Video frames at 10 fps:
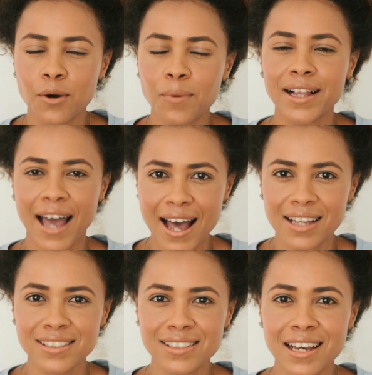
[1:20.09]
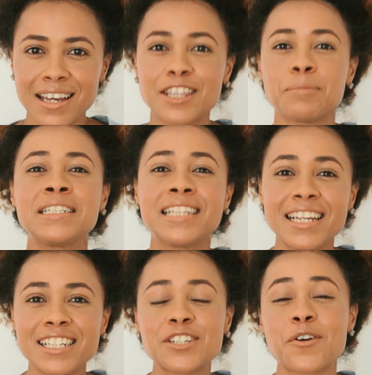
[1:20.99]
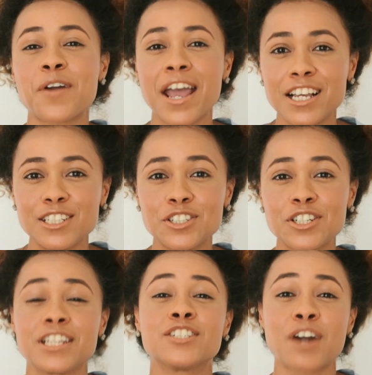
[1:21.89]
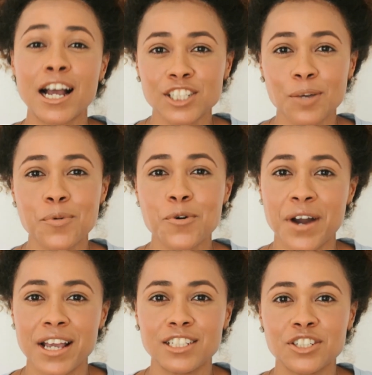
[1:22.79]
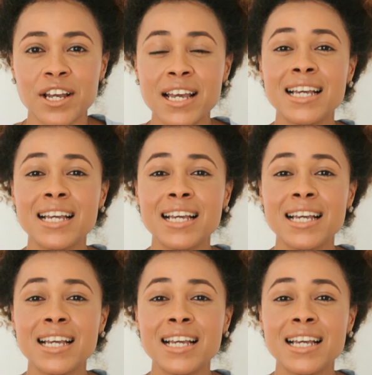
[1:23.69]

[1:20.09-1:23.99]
Well guys, the Batiste range, the dry shampoo range,